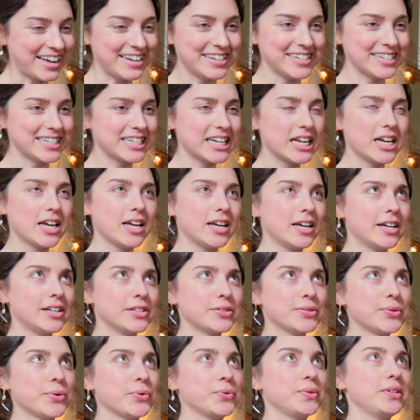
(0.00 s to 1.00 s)
And
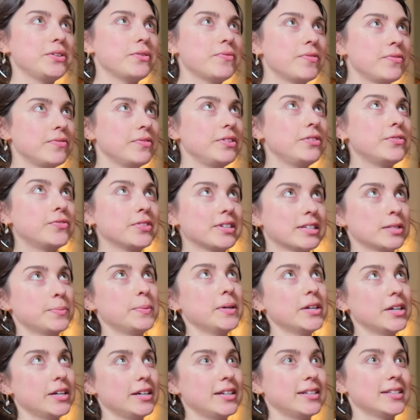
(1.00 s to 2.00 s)
so you've
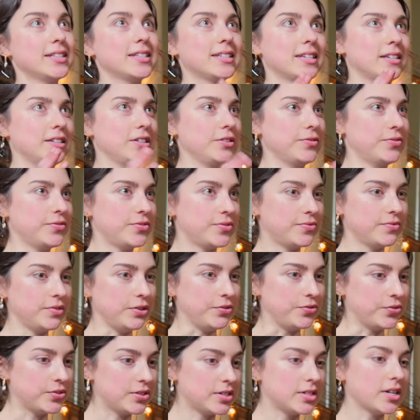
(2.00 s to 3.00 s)
experienced and
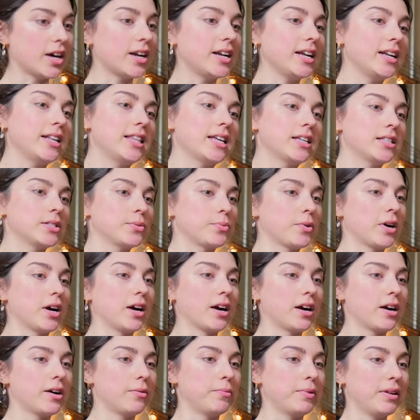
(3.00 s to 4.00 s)
you've studied this
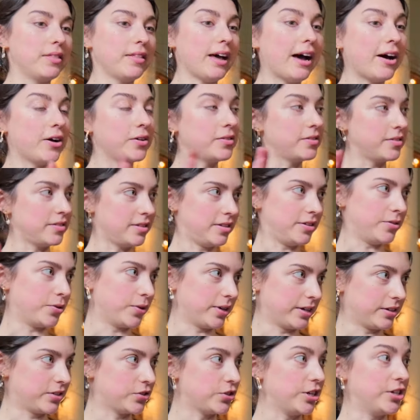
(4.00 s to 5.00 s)
work without the
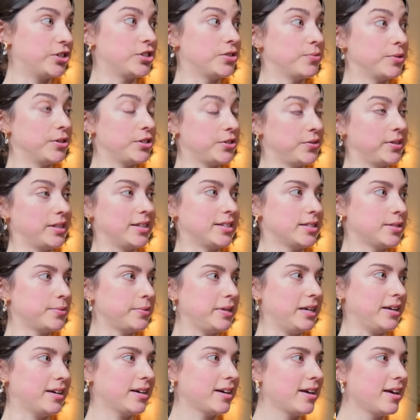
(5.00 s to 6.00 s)
orchestration we're doing this
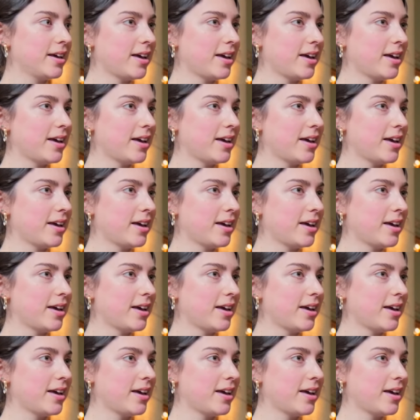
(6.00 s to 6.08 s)
week.